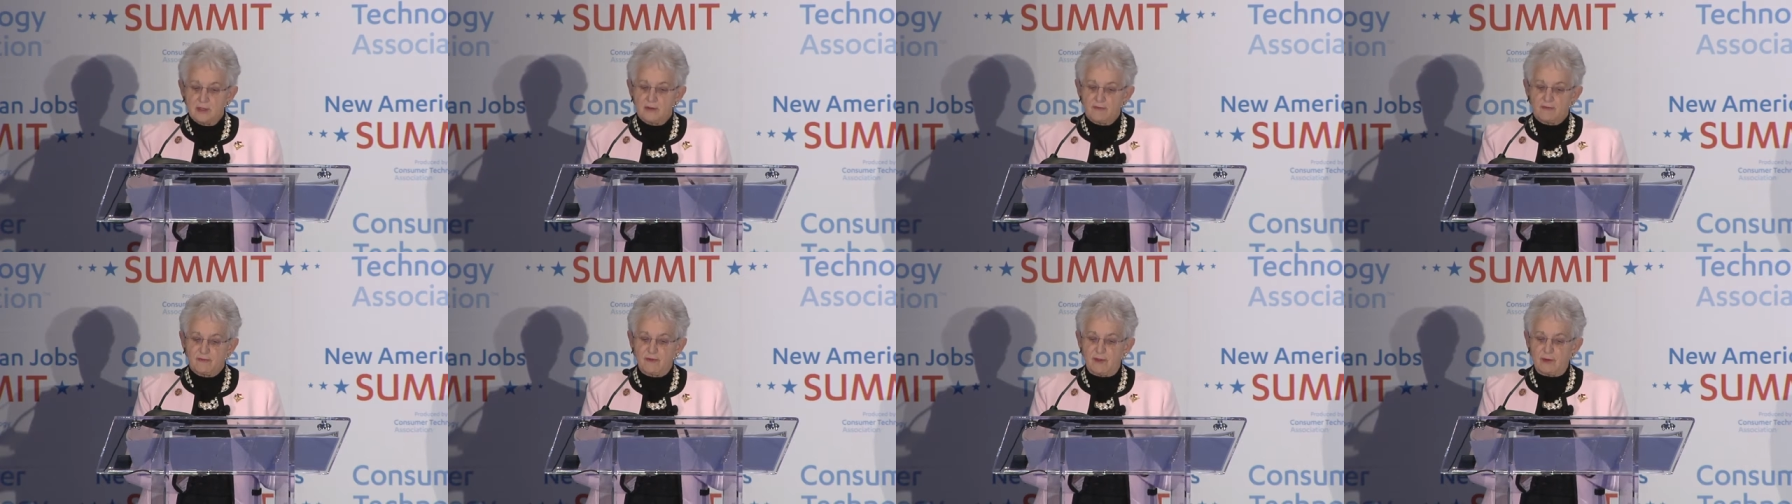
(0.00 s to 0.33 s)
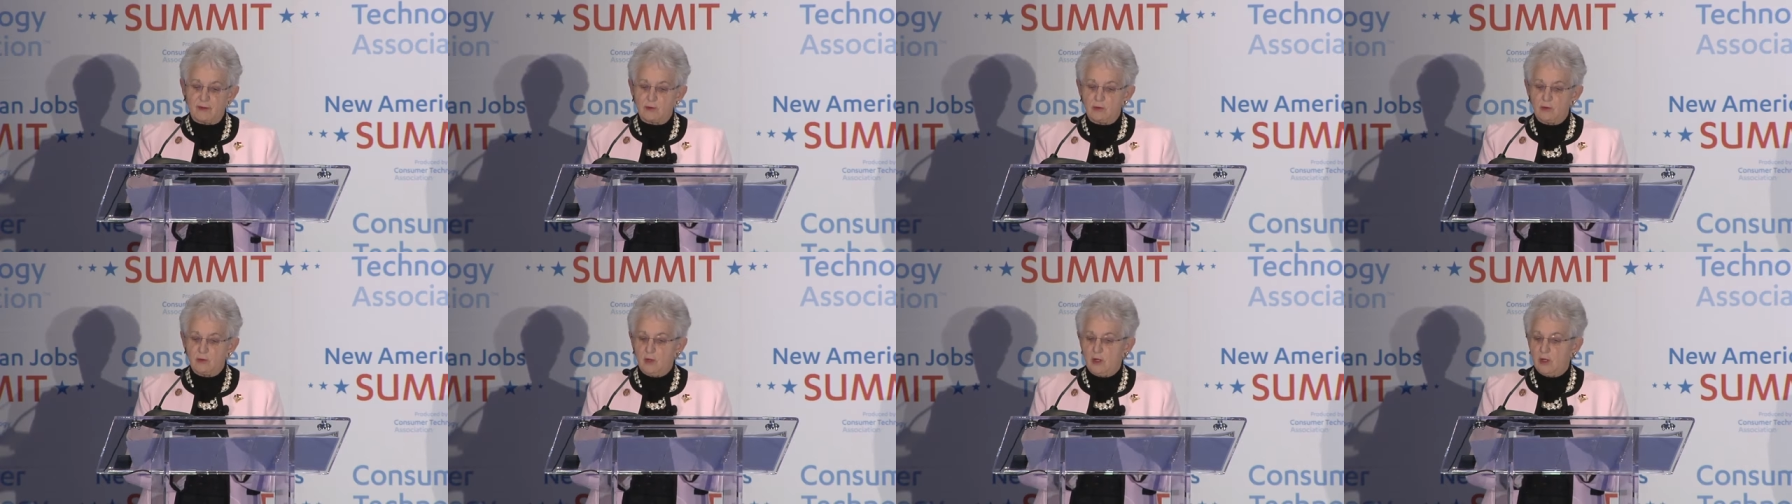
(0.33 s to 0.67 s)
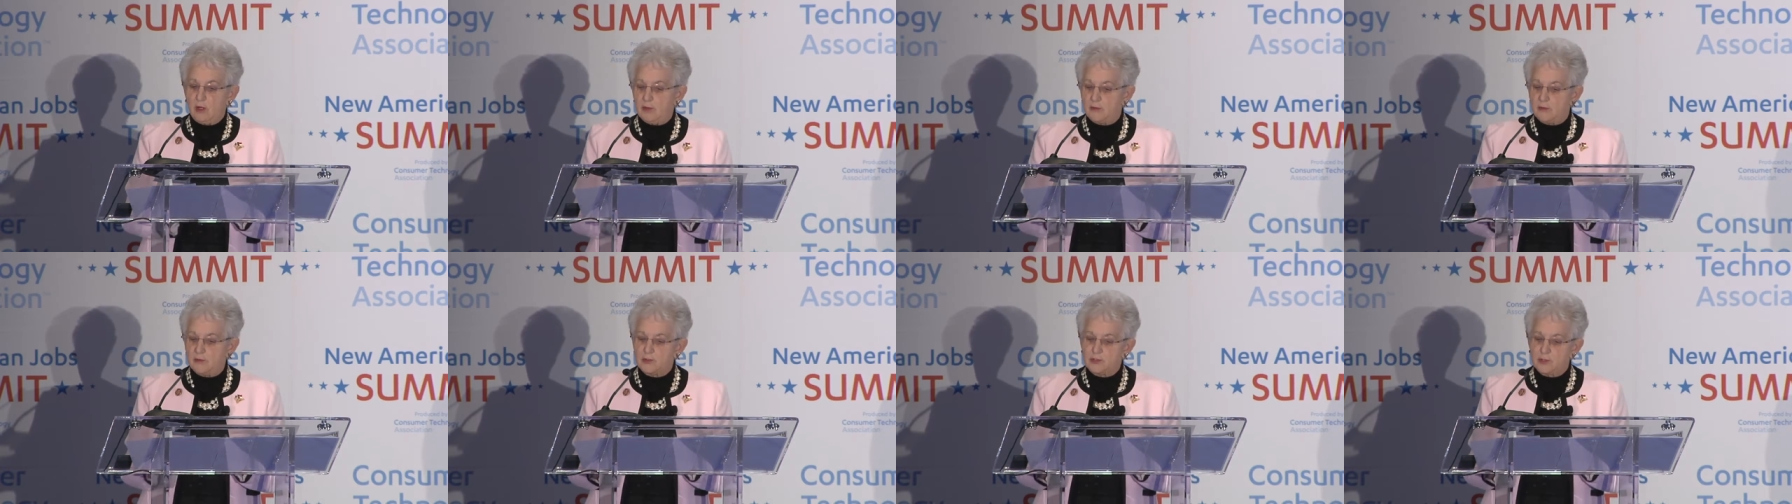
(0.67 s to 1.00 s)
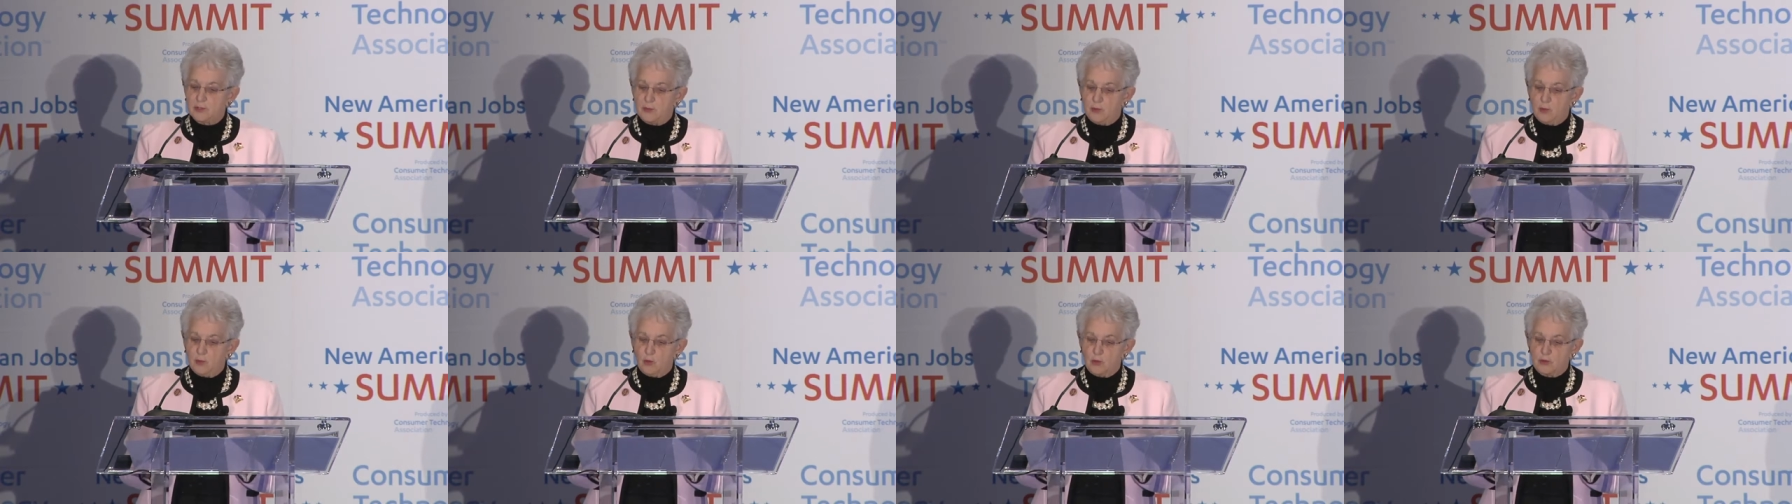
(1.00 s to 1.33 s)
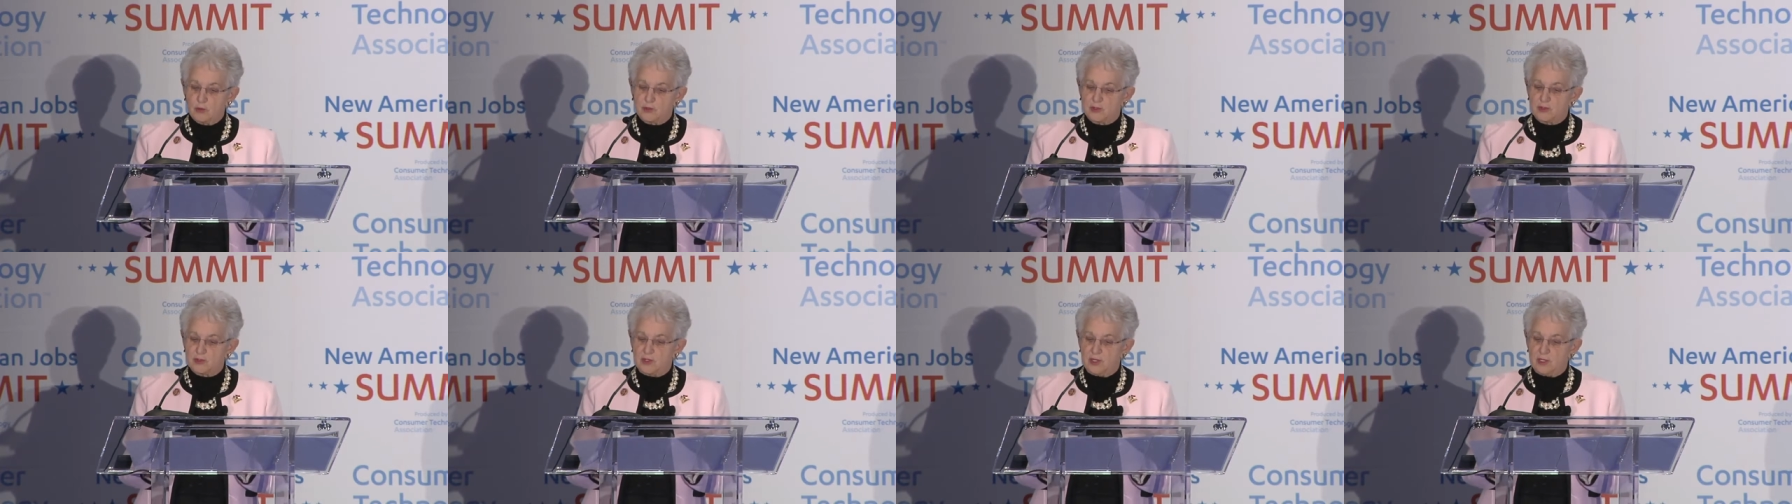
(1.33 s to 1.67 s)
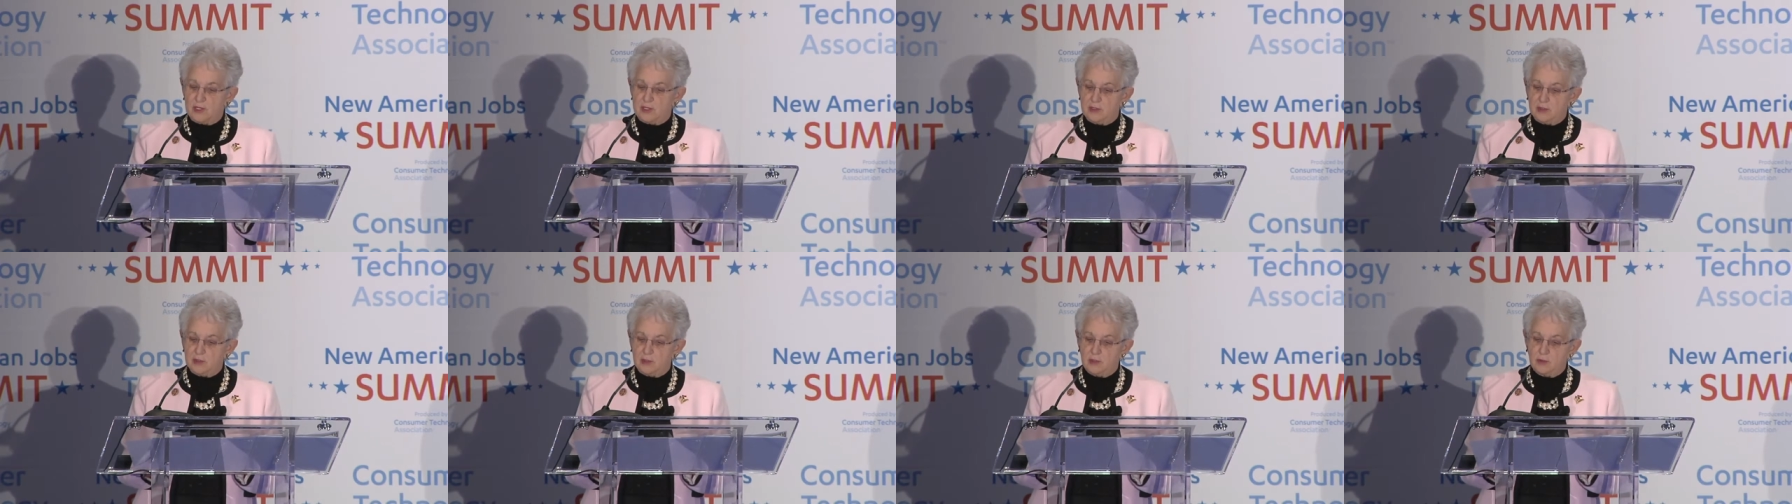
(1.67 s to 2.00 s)
The federal law that supports
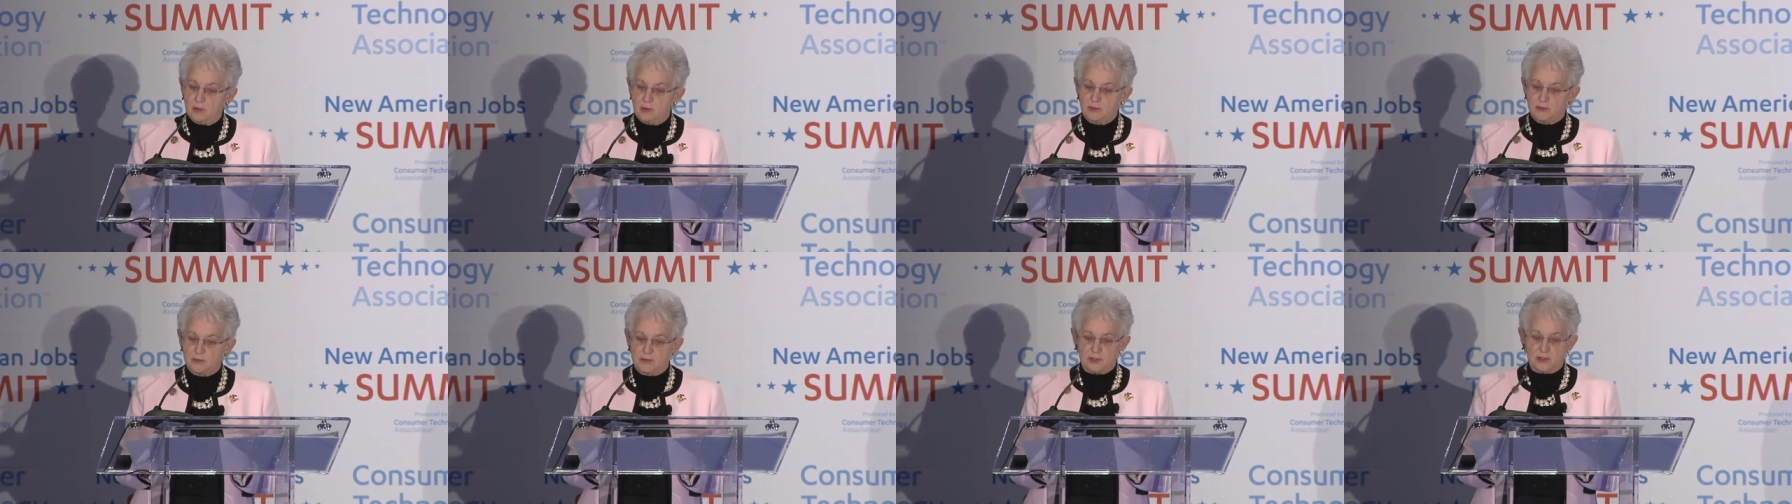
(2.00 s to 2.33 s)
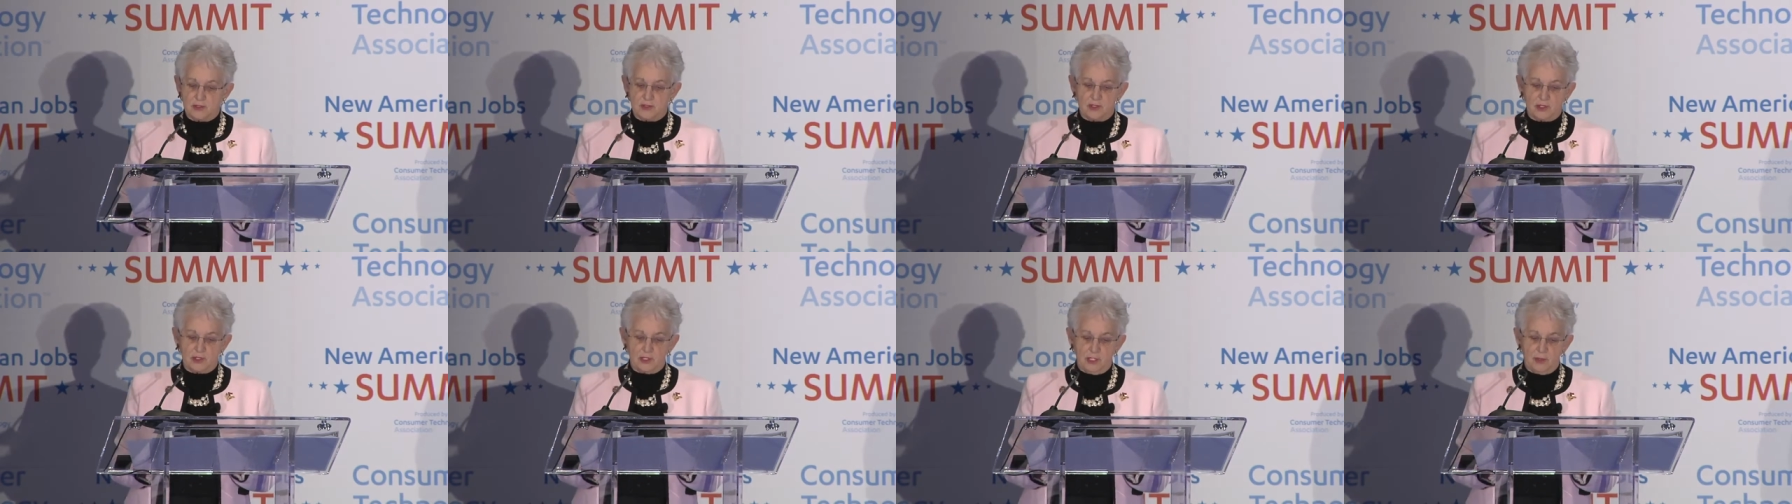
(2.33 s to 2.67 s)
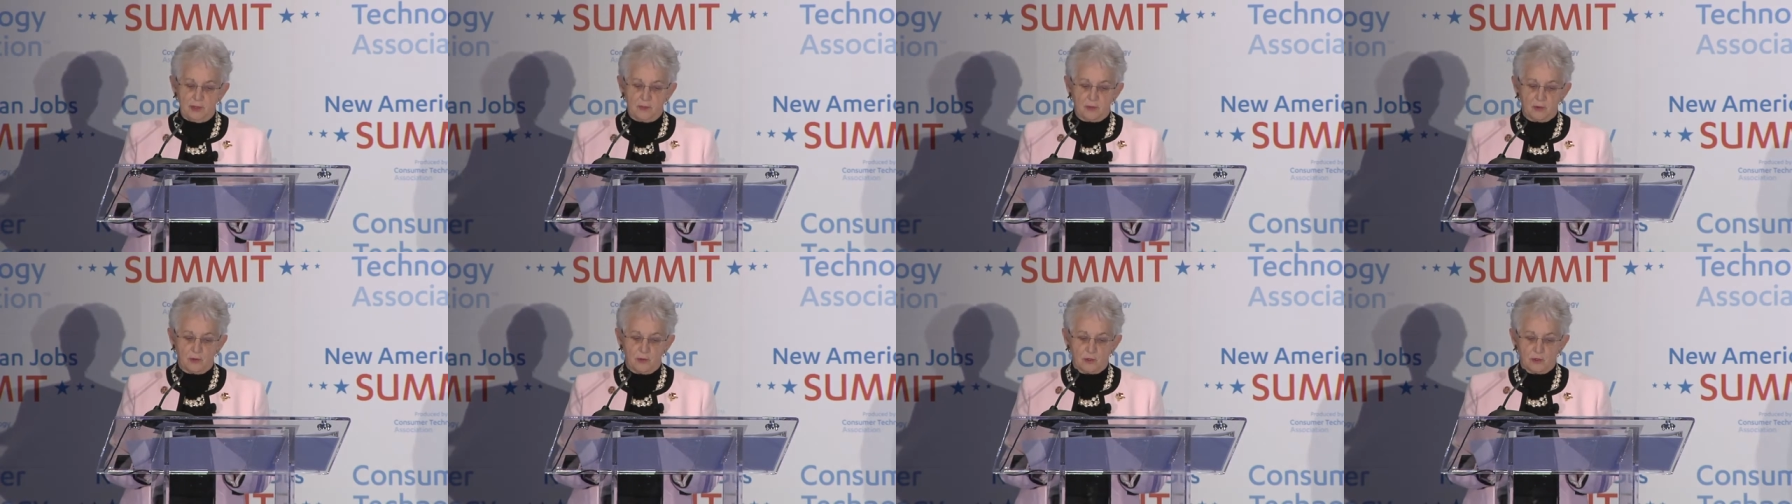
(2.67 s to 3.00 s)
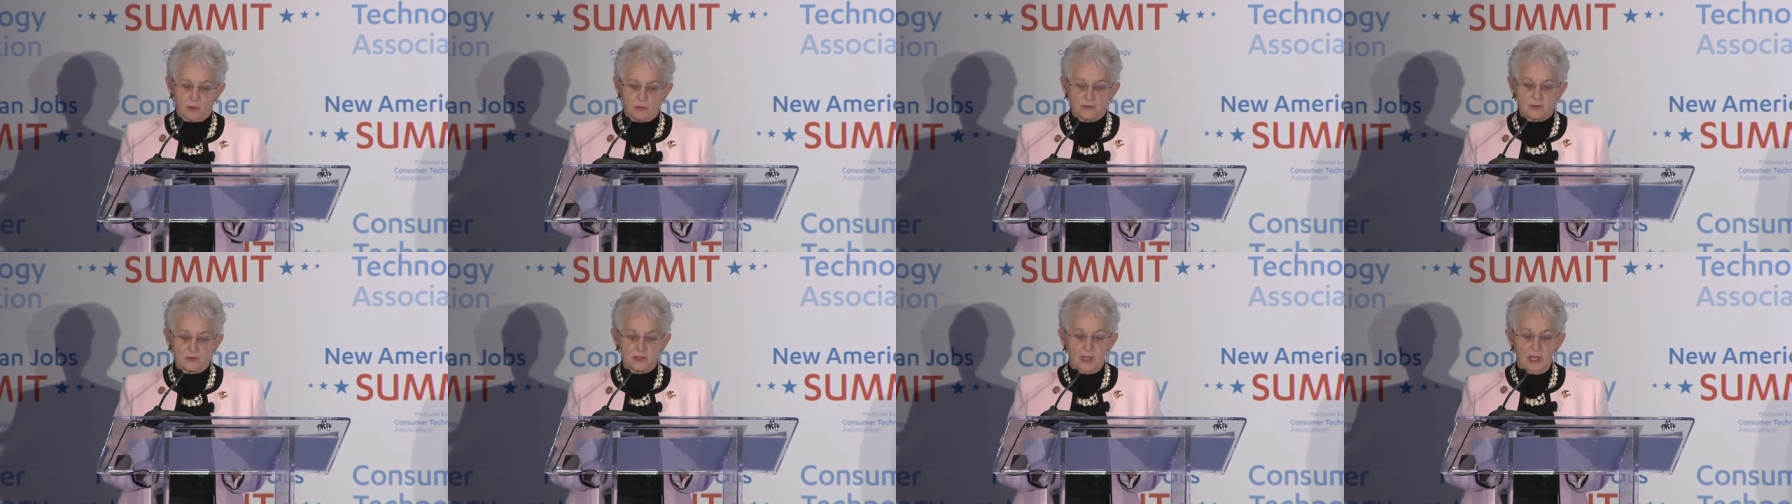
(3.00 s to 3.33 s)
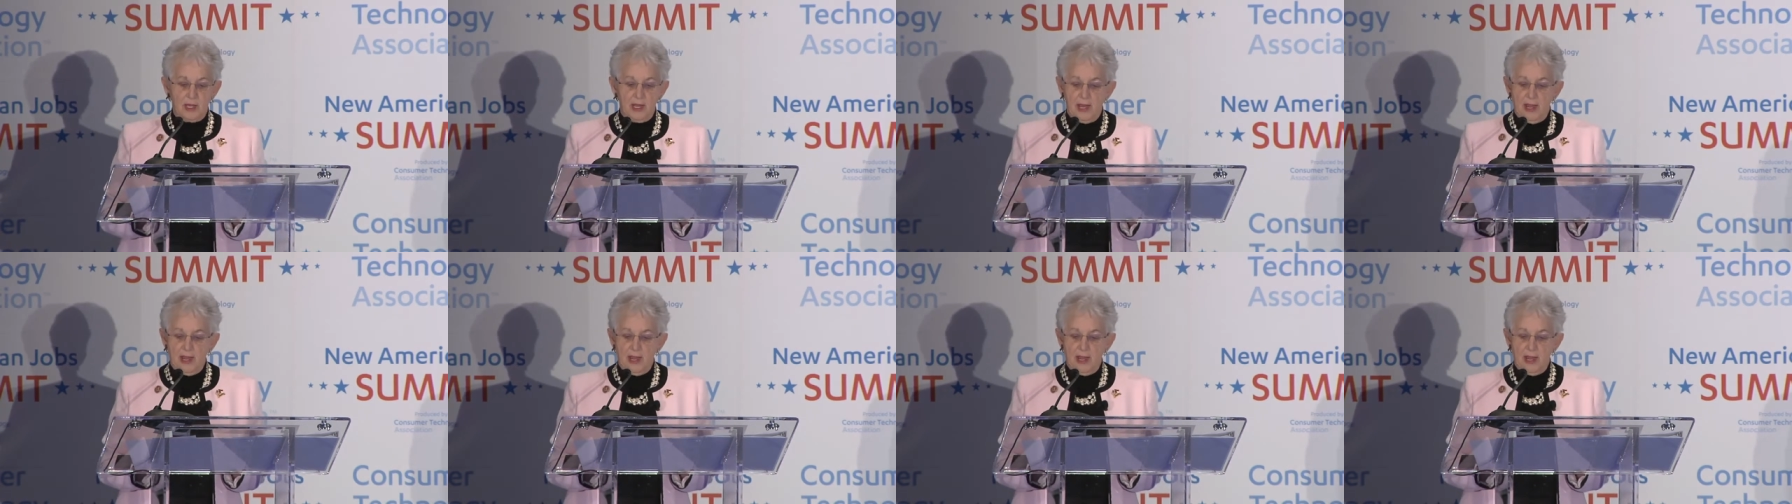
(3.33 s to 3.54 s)
state and local CTE programs